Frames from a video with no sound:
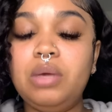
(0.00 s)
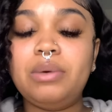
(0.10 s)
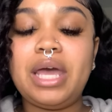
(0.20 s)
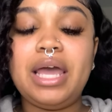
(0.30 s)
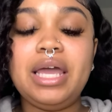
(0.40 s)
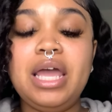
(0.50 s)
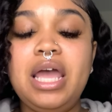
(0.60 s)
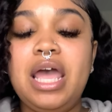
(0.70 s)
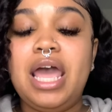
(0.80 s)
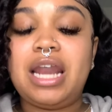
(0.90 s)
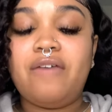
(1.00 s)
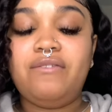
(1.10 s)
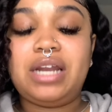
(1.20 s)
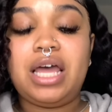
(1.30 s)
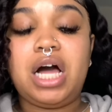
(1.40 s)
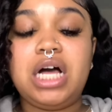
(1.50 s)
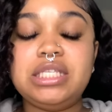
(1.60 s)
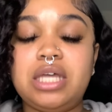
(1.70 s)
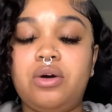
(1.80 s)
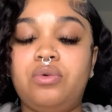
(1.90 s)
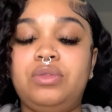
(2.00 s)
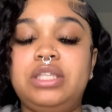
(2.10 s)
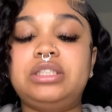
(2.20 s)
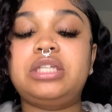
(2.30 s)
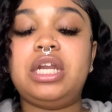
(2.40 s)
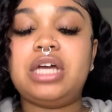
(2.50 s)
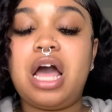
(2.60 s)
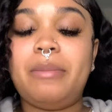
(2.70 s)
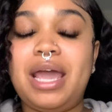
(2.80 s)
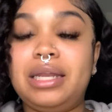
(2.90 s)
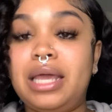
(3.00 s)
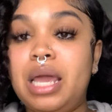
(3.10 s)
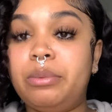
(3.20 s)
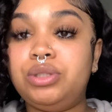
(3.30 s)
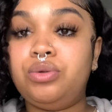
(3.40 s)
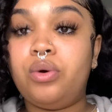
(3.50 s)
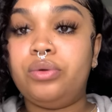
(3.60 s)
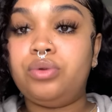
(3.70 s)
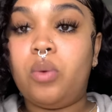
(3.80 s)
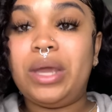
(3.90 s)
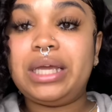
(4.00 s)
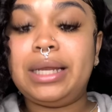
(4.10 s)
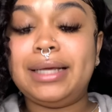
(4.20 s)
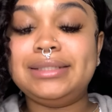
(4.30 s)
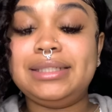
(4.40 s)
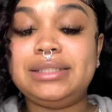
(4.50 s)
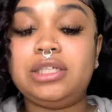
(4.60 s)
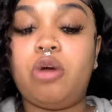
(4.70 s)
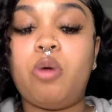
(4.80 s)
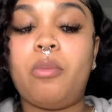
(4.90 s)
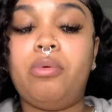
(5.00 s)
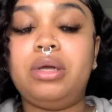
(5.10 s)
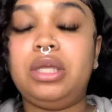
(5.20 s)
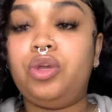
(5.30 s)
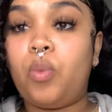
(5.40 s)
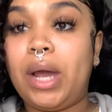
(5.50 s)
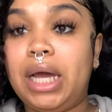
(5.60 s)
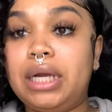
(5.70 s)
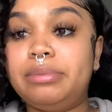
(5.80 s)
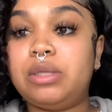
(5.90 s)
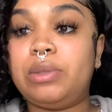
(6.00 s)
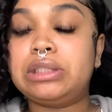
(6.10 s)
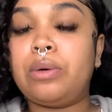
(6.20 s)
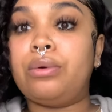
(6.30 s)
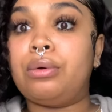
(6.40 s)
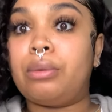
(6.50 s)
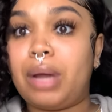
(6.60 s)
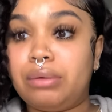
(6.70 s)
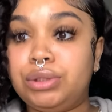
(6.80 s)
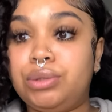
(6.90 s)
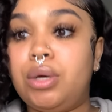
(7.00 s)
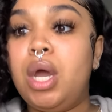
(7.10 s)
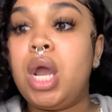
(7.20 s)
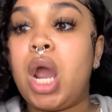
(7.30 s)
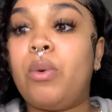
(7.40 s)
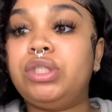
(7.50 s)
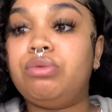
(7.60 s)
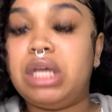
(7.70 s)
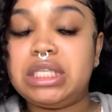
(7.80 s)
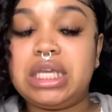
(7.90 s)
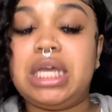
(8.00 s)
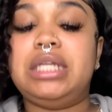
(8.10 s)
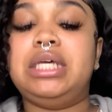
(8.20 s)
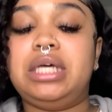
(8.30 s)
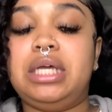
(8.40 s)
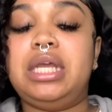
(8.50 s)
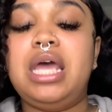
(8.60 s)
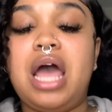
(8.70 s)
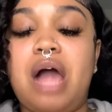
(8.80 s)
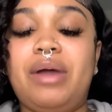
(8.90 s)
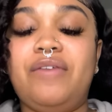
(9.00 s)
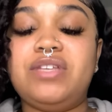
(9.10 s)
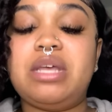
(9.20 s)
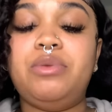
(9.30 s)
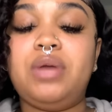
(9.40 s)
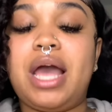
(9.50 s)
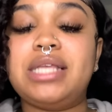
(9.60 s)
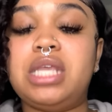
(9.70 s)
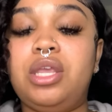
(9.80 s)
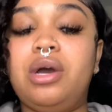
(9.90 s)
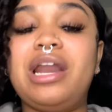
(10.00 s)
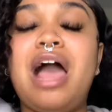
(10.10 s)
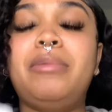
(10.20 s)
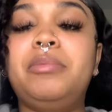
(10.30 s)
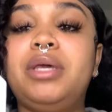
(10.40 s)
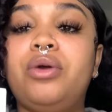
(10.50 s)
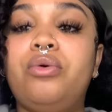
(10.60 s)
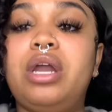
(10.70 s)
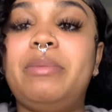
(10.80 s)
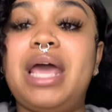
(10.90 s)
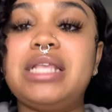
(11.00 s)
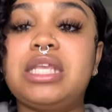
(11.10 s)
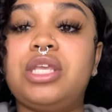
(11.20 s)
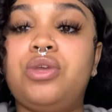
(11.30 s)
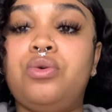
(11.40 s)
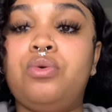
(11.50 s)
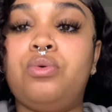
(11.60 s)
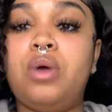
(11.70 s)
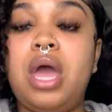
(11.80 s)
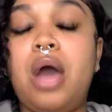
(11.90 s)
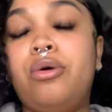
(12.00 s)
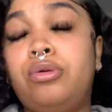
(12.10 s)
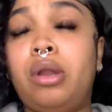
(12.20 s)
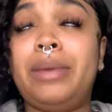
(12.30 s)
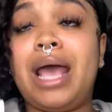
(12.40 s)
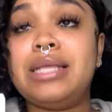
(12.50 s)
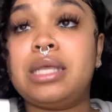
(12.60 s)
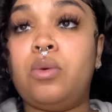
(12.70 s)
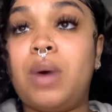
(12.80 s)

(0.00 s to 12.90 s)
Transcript: Okay, and I feel like also this is going to come hand in hand with you going through awakening, ascension, and more importantly, you're waking up to what's going on around you or what you need to get done. All right, but some of you guys here, you're going to have people here who are going to be asking you, who are going to be asking